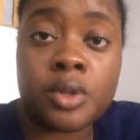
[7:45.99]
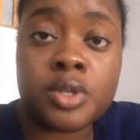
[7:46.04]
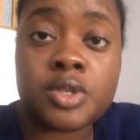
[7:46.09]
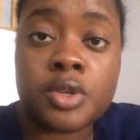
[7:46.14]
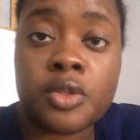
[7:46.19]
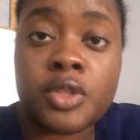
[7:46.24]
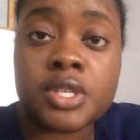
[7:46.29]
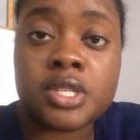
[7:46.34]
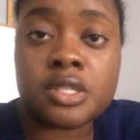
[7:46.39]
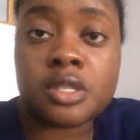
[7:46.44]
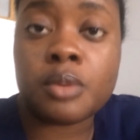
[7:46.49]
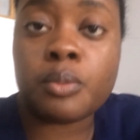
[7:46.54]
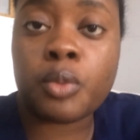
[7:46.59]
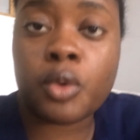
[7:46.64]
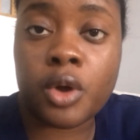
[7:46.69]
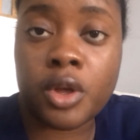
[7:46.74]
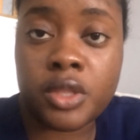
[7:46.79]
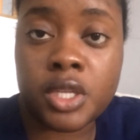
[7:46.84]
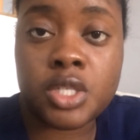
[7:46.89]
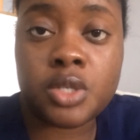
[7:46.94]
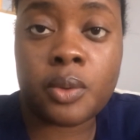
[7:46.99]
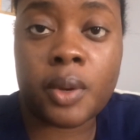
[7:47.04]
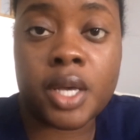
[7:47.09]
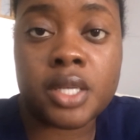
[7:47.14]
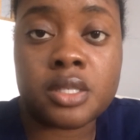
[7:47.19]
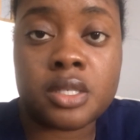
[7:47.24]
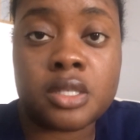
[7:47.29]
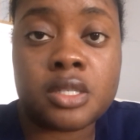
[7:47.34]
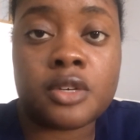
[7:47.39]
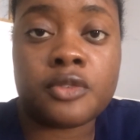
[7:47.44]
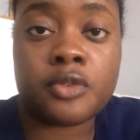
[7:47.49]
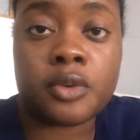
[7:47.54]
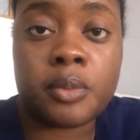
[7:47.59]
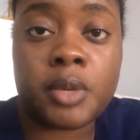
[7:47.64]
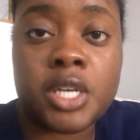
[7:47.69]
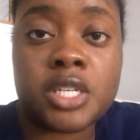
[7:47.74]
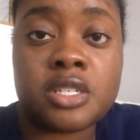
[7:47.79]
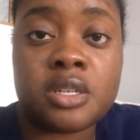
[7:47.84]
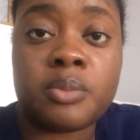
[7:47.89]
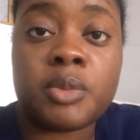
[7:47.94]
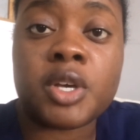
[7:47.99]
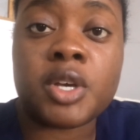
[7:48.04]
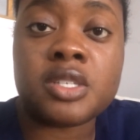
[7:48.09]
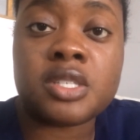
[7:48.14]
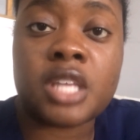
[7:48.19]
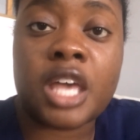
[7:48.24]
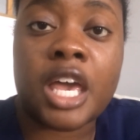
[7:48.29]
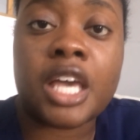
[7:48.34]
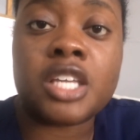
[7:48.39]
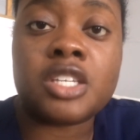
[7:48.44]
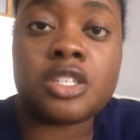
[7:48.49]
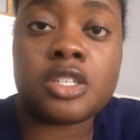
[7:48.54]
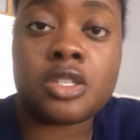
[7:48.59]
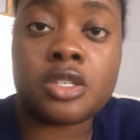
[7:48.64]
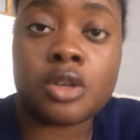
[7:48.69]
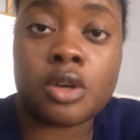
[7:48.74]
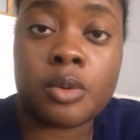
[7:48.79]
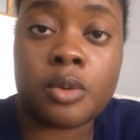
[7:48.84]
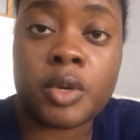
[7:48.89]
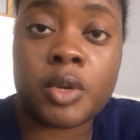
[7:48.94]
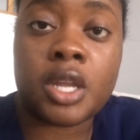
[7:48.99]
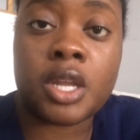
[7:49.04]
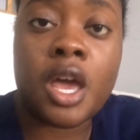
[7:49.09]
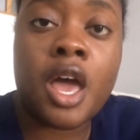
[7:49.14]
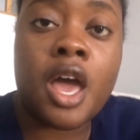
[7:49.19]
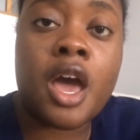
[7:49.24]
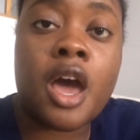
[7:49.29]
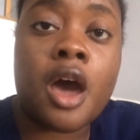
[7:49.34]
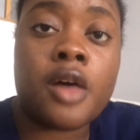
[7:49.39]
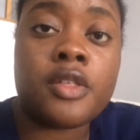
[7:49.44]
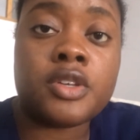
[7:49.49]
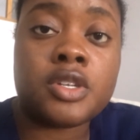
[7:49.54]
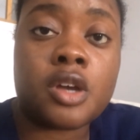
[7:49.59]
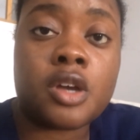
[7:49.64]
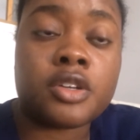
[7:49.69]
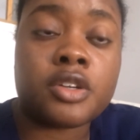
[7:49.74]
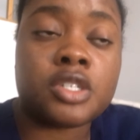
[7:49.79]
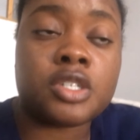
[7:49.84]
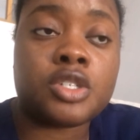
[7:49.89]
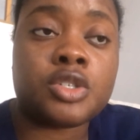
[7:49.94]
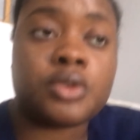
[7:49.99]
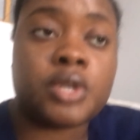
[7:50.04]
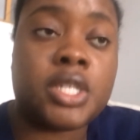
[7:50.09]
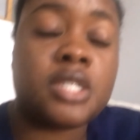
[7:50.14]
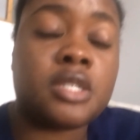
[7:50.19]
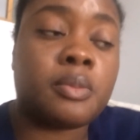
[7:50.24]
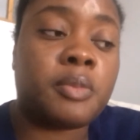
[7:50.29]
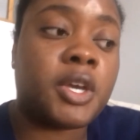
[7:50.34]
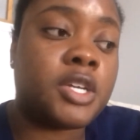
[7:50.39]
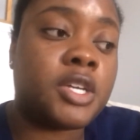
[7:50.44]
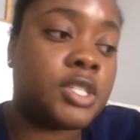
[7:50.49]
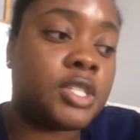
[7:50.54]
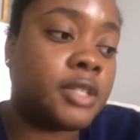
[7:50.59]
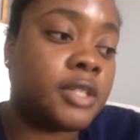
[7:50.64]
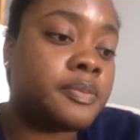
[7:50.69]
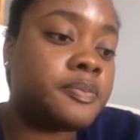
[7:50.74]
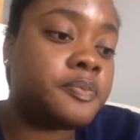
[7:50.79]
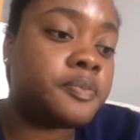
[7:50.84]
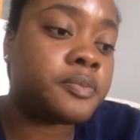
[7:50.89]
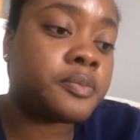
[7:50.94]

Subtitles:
So this is important that you ask this information because that can determine how the doctor treats the patient.